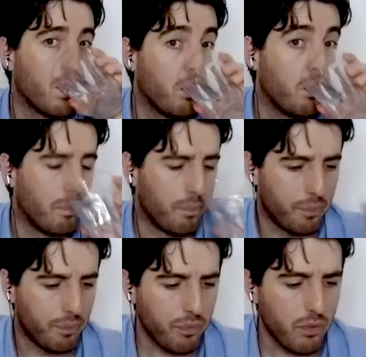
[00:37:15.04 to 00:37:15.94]
Hmm.
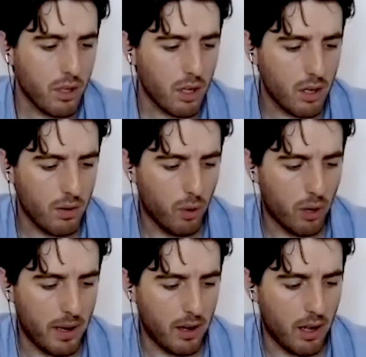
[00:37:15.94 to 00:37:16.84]
What
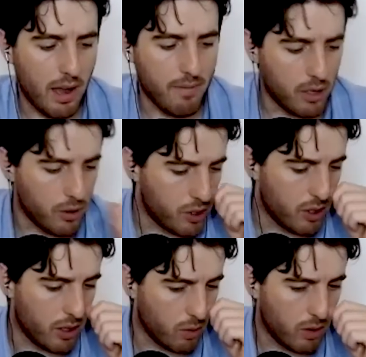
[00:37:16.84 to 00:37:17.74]
about
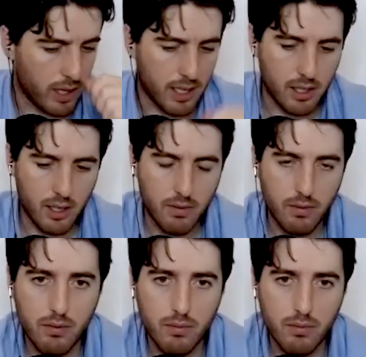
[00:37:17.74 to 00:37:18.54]
evolution and all of that stuff?